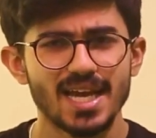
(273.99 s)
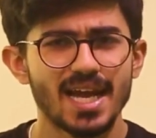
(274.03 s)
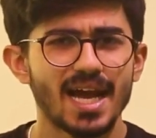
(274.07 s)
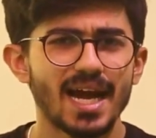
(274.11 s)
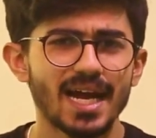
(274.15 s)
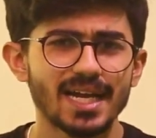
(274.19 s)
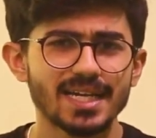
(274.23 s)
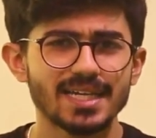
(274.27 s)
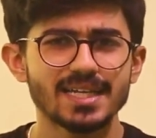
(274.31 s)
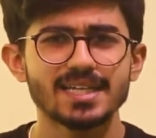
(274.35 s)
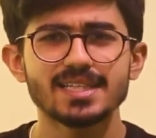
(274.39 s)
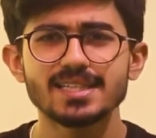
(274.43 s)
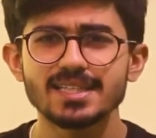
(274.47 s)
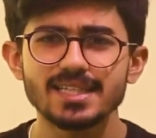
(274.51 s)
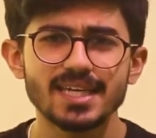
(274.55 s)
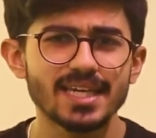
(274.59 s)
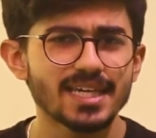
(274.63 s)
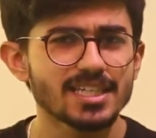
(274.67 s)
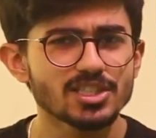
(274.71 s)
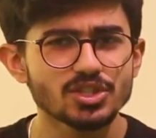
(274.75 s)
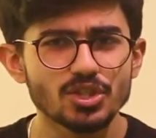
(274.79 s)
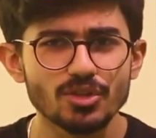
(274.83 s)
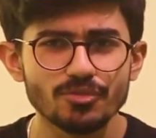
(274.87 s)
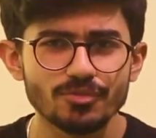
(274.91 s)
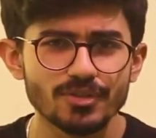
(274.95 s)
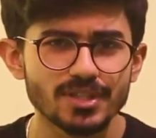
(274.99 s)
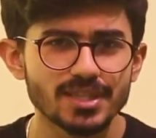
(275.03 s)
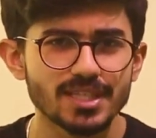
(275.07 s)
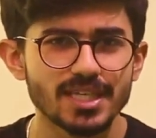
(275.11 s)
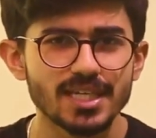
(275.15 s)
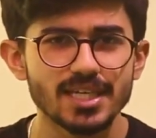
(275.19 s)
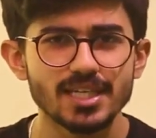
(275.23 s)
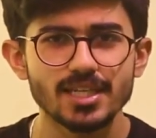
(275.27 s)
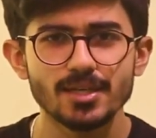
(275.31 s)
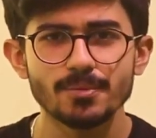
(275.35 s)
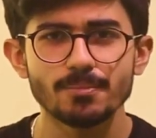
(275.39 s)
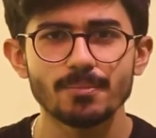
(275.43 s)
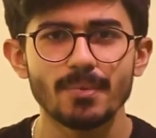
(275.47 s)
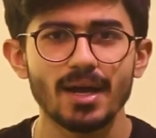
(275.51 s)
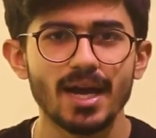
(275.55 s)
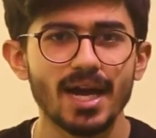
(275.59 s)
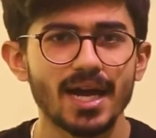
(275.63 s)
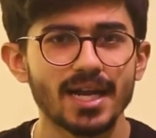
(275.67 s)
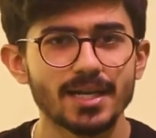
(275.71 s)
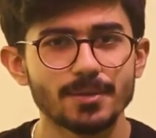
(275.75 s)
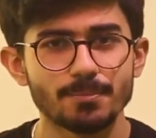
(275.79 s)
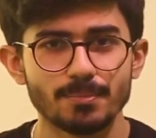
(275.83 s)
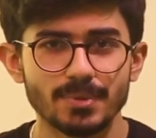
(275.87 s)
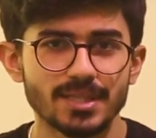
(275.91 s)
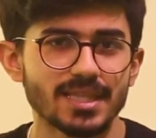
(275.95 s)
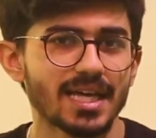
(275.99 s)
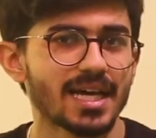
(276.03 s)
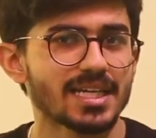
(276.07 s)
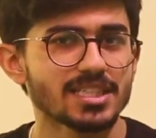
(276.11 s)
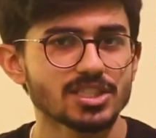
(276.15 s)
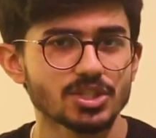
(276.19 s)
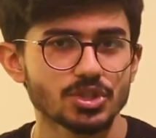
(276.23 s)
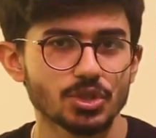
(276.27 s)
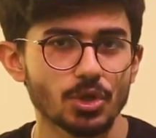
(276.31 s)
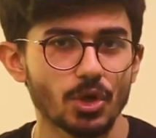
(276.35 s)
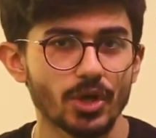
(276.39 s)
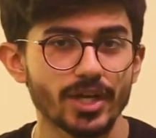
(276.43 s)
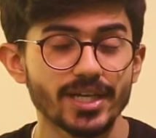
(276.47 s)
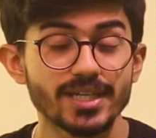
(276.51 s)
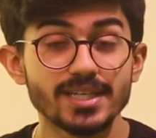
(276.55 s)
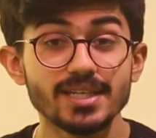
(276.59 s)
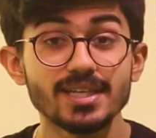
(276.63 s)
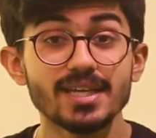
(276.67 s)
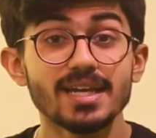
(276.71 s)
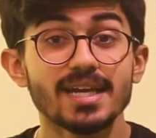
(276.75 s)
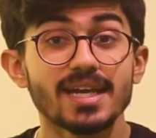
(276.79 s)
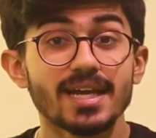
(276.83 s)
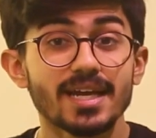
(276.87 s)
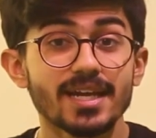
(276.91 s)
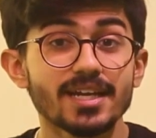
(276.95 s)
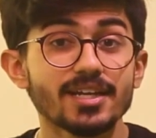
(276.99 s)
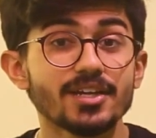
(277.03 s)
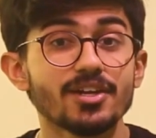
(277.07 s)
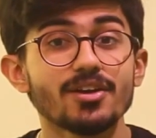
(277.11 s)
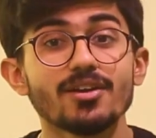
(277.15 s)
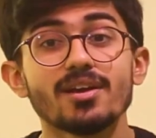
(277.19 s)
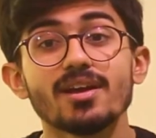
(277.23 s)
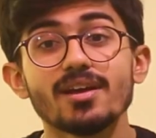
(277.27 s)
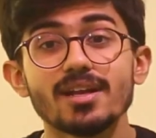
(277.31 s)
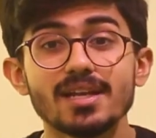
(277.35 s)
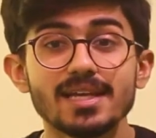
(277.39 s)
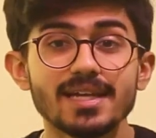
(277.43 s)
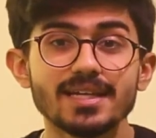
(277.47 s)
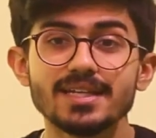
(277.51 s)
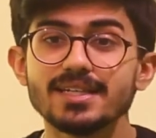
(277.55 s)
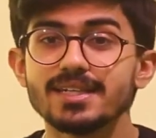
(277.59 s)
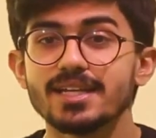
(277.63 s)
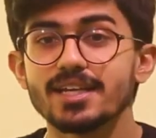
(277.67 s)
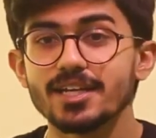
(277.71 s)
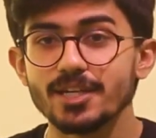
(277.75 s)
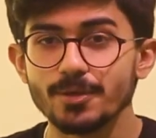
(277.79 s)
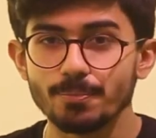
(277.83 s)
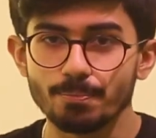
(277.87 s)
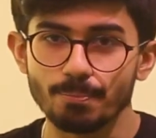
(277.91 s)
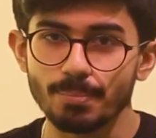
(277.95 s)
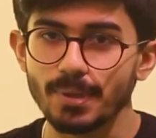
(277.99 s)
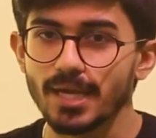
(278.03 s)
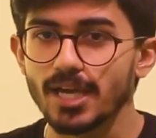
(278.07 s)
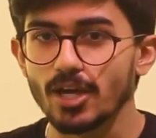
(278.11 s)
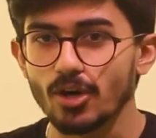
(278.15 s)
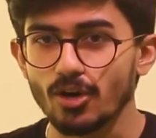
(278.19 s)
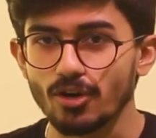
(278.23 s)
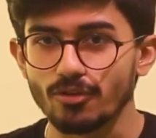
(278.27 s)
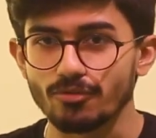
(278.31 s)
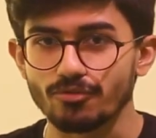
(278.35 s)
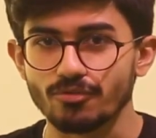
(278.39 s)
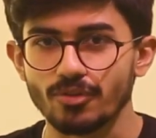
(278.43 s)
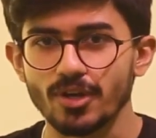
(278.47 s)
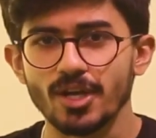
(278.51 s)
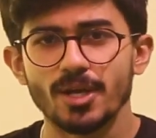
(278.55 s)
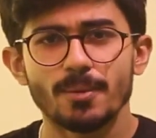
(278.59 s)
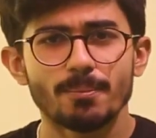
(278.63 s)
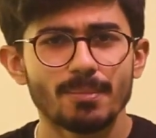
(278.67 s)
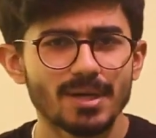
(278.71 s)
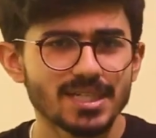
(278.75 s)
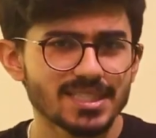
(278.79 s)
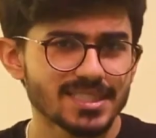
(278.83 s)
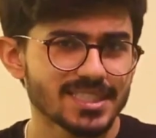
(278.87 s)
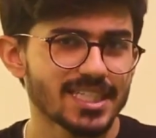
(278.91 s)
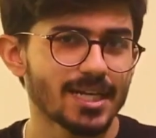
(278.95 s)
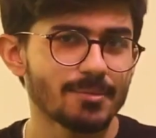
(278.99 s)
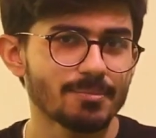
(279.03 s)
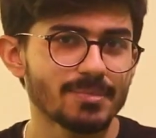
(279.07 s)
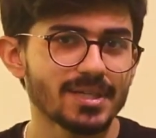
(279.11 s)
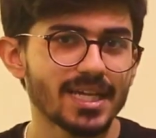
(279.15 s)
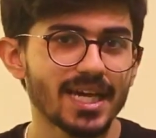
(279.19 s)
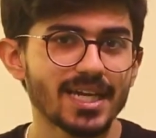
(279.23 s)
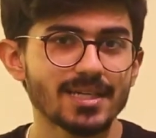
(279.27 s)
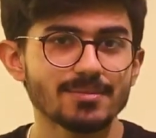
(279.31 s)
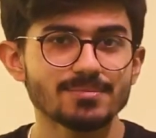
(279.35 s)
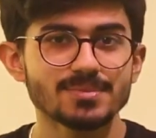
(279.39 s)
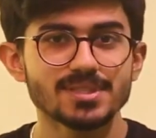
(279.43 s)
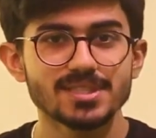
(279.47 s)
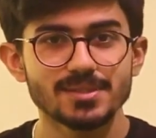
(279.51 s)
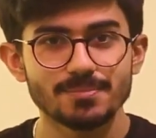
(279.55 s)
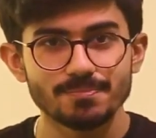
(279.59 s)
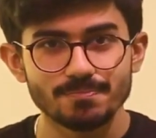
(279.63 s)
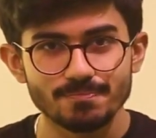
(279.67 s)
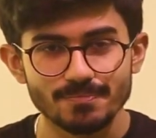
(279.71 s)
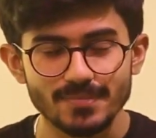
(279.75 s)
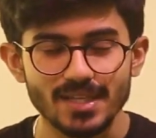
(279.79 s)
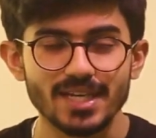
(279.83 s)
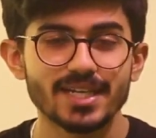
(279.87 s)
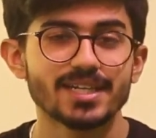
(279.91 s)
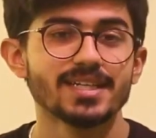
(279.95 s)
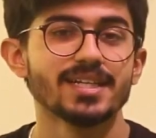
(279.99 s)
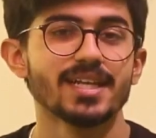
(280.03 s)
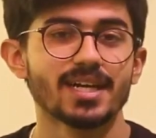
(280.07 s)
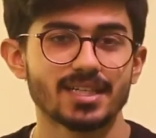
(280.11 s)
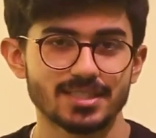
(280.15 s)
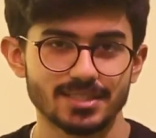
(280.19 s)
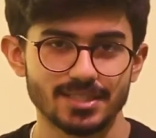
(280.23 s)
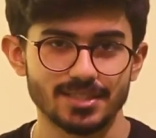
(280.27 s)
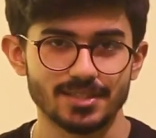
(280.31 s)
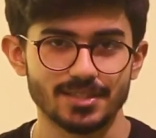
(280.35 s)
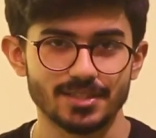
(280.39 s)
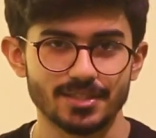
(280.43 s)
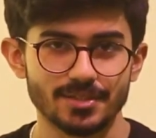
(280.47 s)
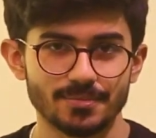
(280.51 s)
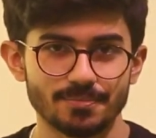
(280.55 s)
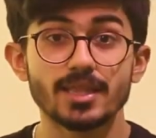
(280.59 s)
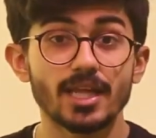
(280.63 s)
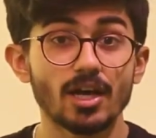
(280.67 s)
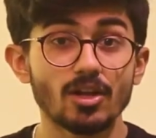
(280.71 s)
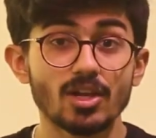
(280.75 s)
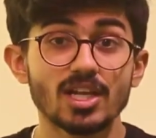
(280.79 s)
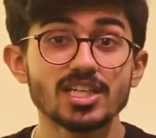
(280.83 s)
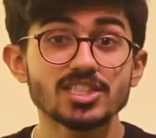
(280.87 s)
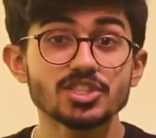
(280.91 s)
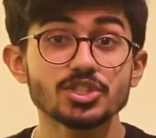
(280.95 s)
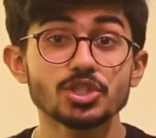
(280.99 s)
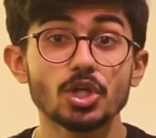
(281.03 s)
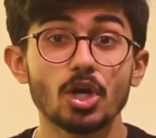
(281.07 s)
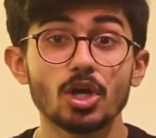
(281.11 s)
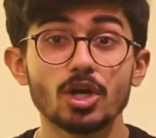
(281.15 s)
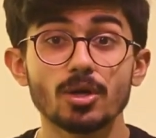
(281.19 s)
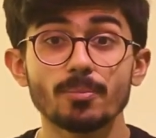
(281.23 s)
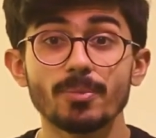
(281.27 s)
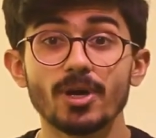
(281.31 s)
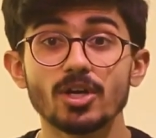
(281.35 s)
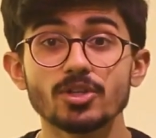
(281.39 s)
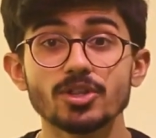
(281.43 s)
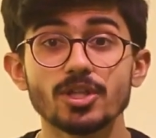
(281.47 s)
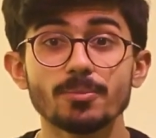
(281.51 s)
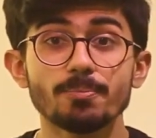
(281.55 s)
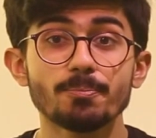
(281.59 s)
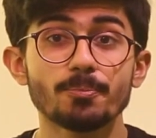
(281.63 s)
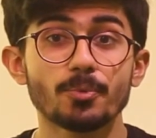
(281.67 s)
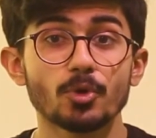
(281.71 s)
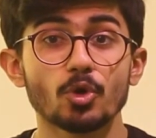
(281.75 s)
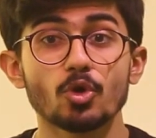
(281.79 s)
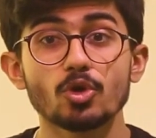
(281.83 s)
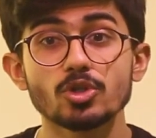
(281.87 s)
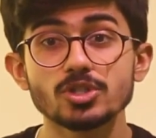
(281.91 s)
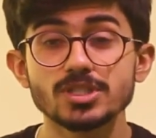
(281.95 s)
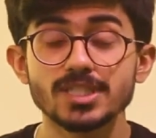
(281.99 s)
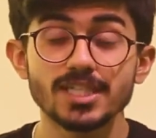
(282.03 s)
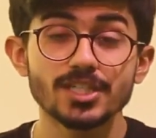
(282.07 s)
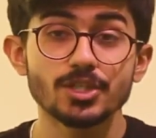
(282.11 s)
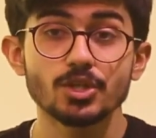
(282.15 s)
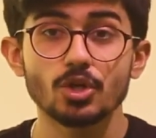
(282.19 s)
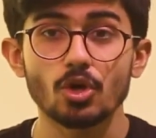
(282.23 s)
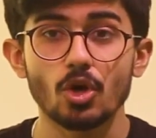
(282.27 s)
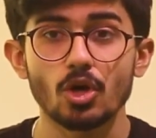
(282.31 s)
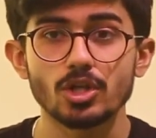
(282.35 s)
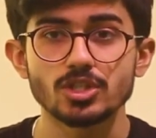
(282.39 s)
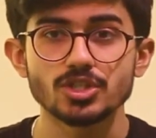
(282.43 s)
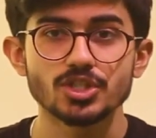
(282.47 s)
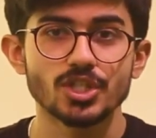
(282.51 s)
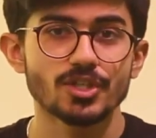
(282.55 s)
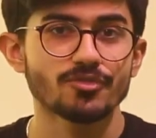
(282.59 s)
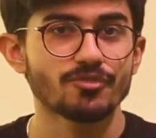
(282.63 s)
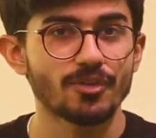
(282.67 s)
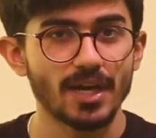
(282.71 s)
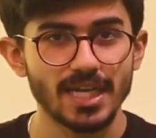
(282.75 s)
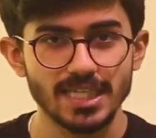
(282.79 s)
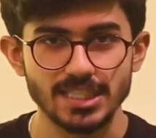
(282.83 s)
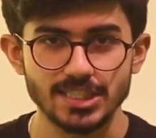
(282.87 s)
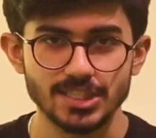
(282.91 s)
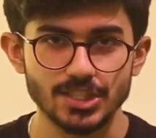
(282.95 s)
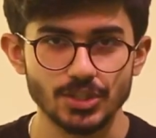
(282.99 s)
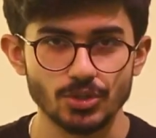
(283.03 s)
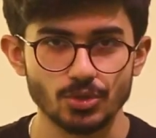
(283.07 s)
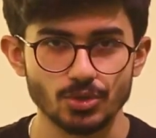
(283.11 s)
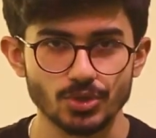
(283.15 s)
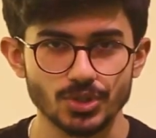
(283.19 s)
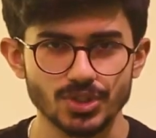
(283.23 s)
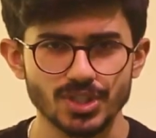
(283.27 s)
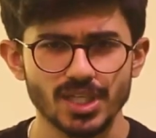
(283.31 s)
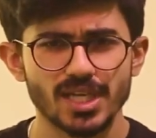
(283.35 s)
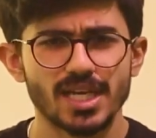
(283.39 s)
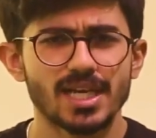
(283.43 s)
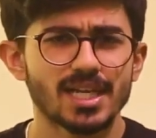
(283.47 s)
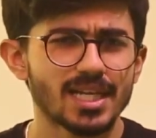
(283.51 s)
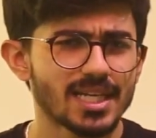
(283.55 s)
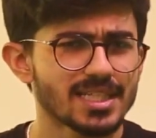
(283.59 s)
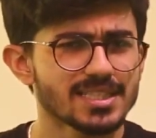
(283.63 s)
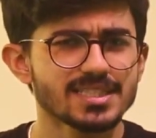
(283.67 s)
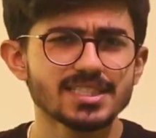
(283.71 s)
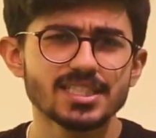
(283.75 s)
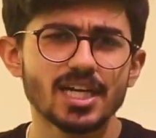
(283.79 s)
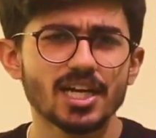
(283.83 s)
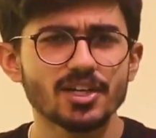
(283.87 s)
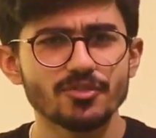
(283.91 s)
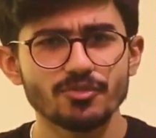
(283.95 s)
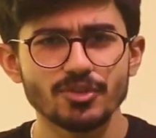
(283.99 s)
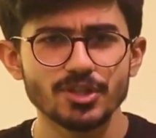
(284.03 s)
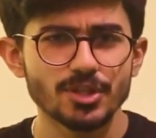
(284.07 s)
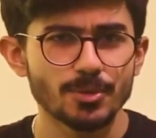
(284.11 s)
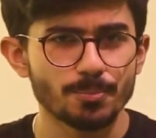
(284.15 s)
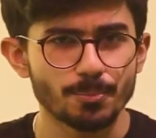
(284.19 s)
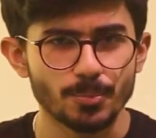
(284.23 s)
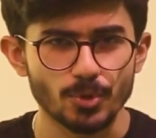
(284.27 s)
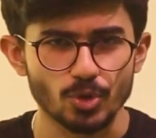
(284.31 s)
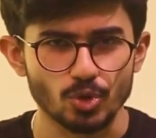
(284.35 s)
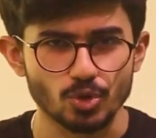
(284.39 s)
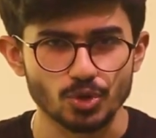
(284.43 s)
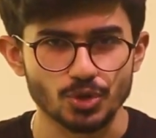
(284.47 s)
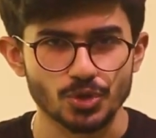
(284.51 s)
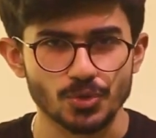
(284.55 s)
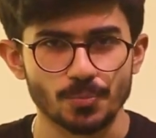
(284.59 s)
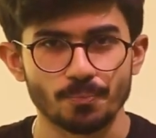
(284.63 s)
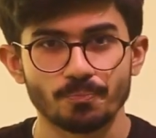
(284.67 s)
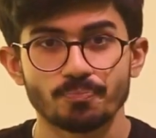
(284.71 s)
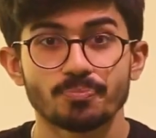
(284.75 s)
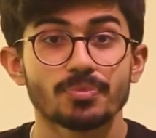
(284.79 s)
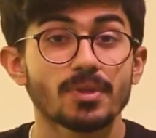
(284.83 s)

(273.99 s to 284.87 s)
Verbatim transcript: And in case of Ethereum and Binance Coin, it really did pay off. But sometimes it doesn't. Now let's talk about the pros and cons of ICOs. Let's start with the pros.